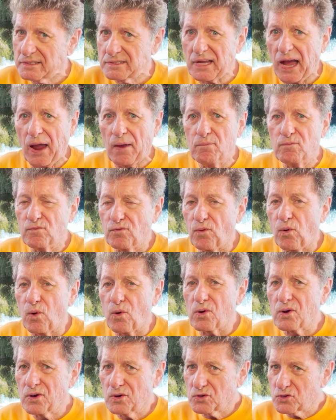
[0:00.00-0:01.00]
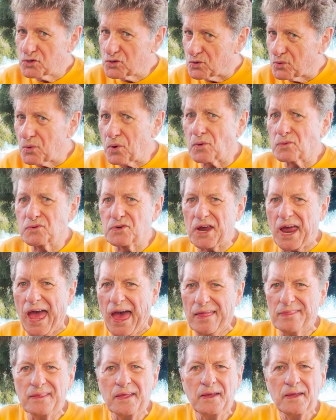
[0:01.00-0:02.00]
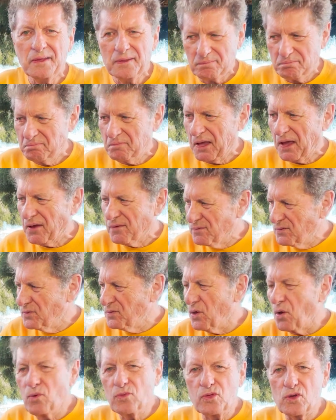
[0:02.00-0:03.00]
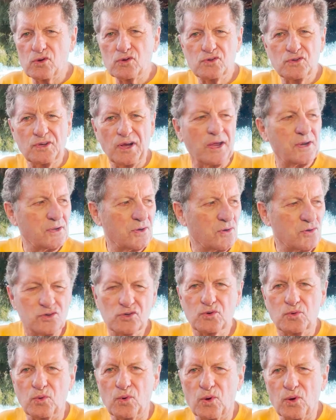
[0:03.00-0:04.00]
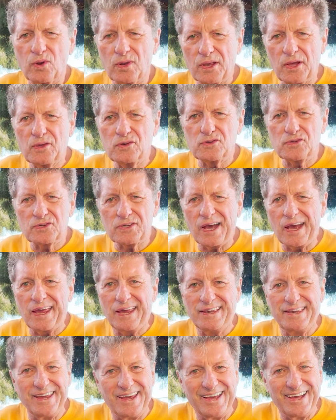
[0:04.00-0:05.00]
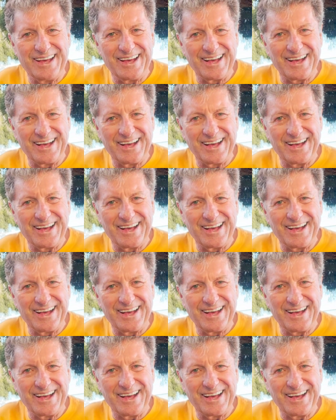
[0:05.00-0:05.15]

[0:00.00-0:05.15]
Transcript: Time for Squirrel Chat, even though there's not a squirrel in sight.